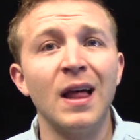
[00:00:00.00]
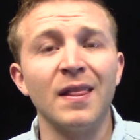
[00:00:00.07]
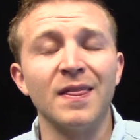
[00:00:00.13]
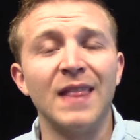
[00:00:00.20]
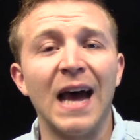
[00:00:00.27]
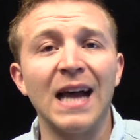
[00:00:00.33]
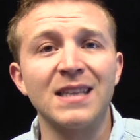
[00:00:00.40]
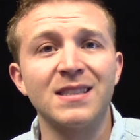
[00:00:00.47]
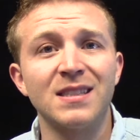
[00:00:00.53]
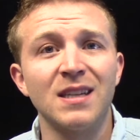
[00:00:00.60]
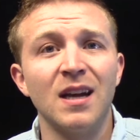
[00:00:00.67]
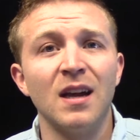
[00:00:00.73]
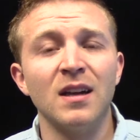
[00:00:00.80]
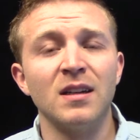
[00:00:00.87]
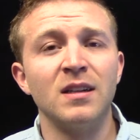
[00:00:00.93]
That's
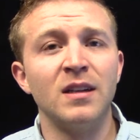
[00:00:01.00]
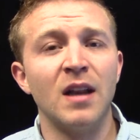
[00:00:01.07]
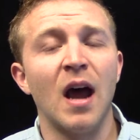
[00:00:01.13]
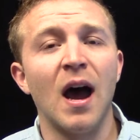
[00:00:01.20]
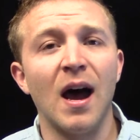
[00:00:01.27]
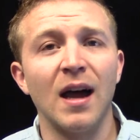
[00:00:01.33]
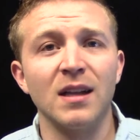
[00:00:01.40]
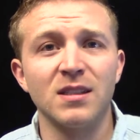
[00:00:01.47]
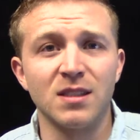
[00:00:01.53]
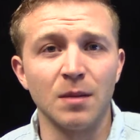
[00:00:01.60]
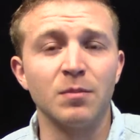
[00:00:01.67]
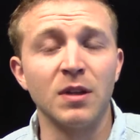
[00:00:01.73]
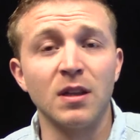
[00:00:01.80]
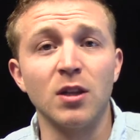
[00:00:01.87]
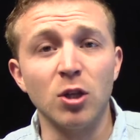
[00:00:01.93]
not
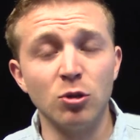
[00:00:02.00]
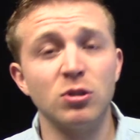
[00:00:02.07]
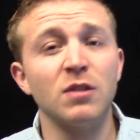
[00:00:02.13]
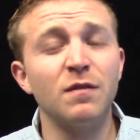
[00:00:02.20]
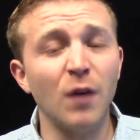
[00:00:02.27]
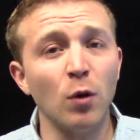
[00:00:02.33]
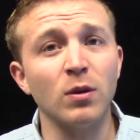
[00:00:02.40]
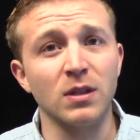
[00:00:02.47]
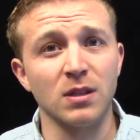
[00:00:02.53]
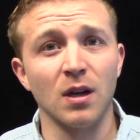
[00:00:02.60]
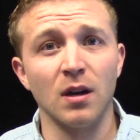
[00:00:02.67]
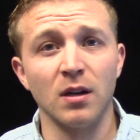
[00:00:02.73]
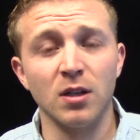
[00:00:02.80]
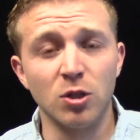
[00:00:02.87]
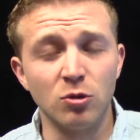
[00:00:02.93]
something that you should focus
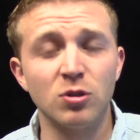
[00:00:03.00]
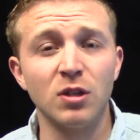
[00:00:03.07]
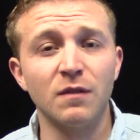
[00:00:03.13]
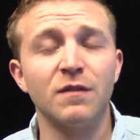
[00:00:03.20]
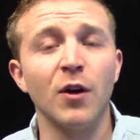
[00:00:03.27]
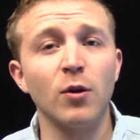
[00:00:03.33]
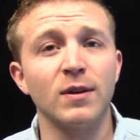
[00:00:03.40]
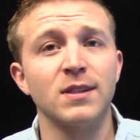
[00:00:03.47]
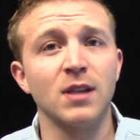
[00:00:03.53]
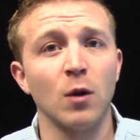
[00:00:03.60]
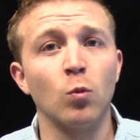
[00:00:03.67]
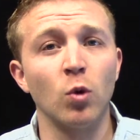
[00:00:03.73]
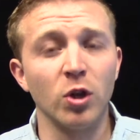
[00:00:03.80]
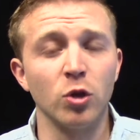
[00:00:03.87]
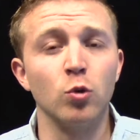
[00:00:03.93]
on. You should focus on
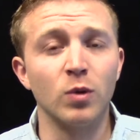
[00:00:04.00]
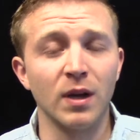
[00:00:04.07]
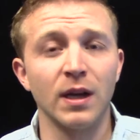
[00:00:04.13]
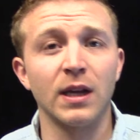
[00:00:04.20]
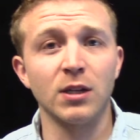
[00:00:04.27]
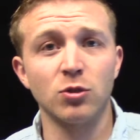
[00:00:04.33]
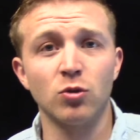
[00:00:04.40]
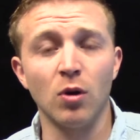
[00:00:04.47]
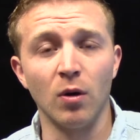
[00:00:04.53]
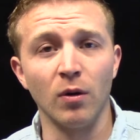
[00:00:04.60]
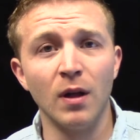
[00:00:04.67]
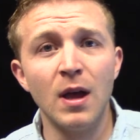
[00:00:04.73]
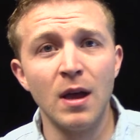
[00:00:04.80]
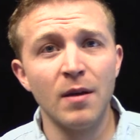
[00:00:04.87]
what you can control.